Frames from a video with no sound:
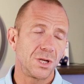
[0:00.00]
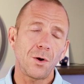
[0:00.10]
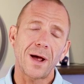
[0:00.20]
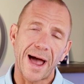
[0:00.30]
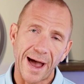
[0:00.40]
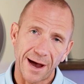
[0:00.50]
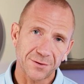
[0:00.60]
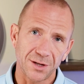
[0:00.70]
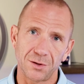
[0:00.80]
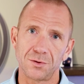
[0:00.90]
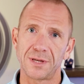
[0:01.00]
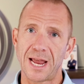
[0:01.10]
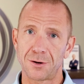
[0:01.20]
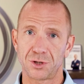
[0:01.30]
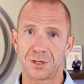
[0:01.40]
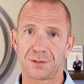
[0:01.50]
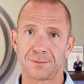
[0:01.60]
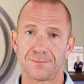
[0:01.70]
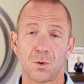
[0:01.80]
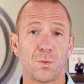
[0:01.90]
You don't have to use androgens.